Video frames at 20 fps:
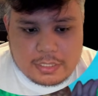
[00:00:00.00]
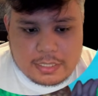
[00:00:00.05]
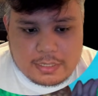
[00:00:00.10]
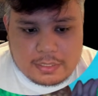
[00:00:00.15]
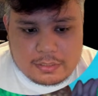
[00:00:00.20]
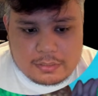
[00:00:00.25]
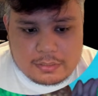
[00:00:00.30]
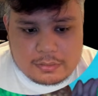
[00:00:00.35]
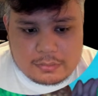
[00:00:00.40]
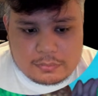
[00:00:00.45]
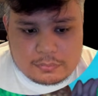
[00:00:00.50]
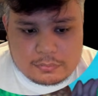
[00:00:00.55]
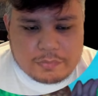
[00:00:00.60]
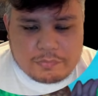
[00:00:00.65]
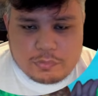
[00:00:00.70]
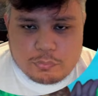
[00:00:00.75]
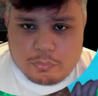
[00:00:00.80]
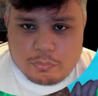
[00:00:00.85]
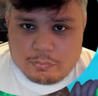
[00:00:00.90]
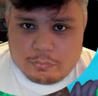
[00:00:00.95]
And
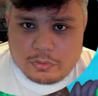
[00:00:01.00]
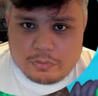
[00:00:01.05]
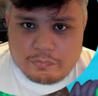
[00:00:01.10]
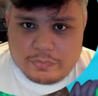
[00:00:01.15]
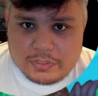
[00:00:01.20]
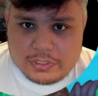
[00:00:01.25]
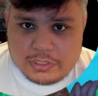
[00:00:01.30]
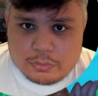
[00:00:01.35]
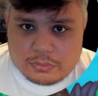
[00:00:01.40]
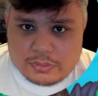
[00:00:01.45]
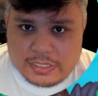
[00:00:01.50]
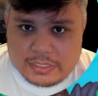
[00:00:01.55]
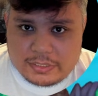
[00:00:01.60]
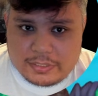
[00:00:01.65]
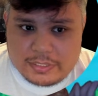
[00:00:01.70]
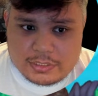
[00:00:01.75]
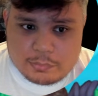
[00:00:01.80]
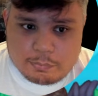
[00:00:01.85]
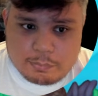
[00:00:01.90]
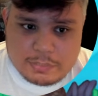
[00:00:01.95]
if you want more videos like
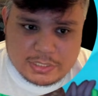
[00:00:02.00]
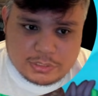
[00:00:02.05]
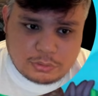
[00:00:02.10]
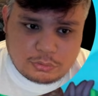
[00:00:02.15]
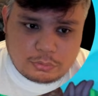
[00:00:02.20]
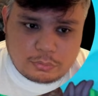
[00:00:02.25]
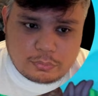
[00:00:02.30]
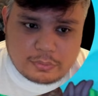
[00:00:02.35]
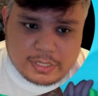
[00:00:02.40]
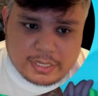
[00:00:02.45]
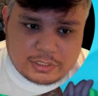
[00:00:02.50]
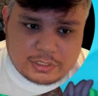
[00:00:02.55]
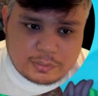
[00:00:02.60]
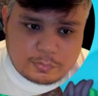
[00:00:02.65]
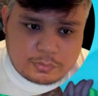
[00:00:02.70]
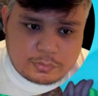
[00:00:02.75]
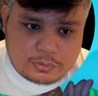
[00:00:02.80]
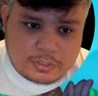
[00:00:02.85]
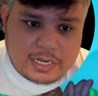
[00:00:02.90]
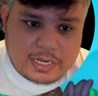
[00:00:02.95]
this, make sure to like and
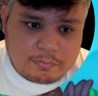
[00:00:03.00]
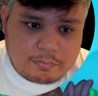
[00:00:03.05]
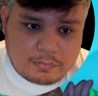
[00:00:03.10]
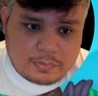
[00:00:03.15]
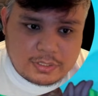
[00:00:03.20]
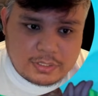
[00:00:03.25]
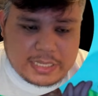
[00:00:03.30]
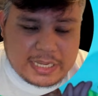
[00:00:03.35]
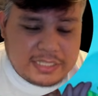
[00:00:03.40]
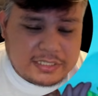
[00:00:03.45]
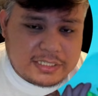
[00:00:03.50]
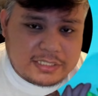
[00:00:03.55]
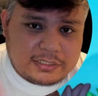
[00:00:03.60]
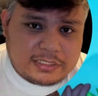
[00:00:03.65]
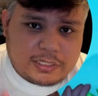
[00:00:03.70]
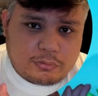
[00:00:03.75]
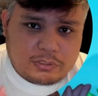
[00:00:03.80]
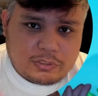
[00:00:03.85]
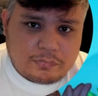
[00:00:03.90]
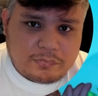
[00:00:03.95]
subscribe and hit
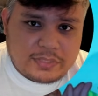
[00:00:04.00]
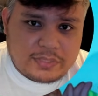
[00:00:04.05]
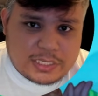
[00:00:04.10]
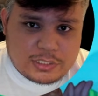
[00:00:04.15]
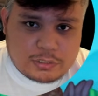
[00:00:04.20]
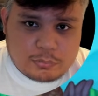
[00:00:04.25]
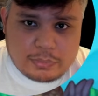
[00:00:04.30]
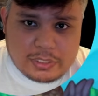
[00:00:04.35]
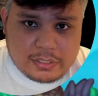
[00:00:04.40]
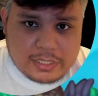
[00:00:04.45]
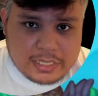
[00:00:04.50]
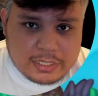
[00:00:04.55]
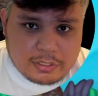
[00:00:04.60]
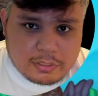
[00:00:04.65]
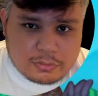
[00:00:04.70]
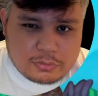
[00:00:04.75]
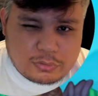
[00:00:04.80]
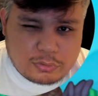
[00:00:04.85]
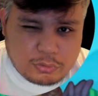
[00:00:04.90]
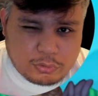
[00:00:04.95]
the notification bell
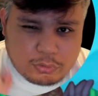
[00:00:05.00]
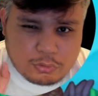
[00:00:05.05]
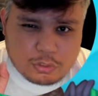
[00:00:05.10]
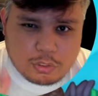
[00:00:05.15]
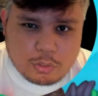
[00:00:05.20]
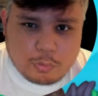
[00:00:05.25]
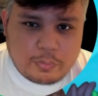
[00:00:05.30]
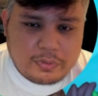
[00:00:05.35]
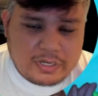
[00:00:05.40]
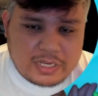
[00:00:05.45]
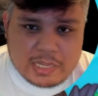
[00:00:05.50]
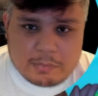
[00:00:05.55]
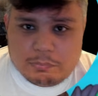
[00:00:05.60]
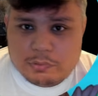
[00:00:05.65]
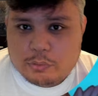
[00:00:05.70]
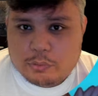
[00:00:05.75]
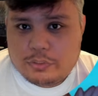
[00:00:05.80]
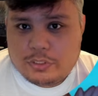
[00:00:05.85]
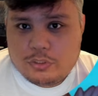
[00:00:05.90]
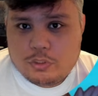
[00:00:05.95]
icon so you know when I
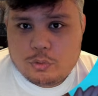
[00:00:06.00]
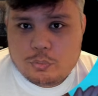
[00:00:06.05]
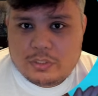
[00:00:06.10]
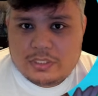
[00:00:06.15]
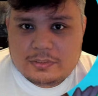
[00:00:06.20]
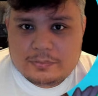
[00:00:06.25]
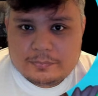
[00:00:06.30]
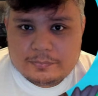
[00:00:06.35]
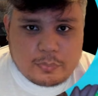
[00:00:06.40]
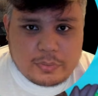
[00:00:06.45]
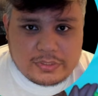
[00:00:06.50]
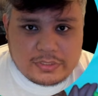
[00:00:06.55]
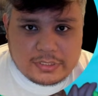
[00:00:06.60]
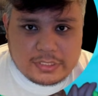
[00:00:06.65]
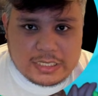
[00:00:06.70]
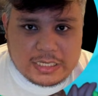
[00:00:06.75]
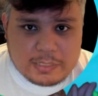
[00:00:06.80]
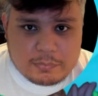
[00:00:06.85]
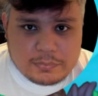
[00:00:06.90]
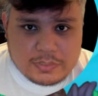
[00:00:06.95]
upload a new one. Once
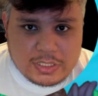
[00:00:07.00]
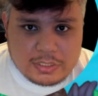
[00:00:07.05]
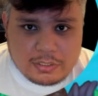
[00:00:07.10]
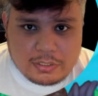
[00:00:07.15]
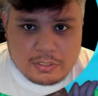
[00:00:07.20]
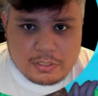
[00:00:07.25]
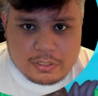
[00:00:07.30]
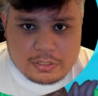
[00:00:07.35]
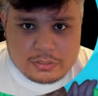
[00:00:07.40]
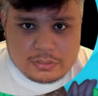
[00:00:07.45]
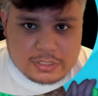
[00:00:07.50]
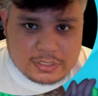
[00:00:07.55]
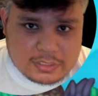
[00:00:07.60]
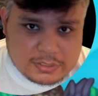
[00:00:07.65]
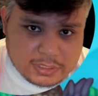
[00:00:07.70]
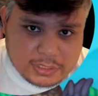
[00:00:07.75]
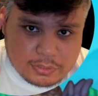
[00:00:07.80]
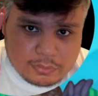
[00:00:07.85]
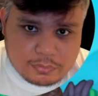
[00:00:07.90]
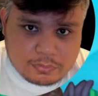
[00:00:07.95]
again, I'm JD Ros
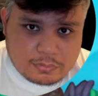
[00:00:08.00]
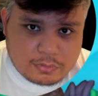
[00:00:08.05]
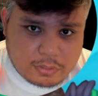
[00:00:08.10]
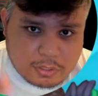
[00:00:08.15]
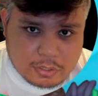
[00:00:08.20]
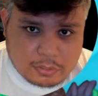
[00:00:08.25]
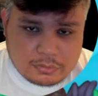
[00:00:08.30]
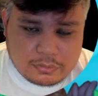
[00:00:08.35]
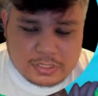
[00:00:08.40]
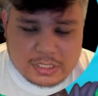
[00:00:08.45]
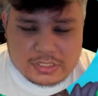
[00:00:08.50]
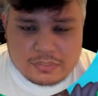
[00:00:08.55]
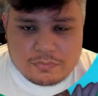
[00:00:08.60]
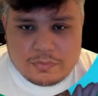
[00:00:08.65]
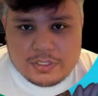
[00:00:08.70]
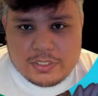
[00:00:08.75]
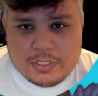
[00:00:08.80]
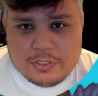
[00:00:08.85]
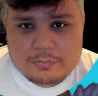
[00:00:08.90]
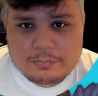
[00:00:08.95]
and see you on the next
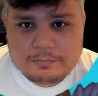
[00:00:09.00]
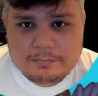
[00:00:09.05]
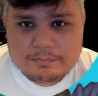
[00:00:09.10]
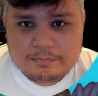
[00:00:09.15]
video.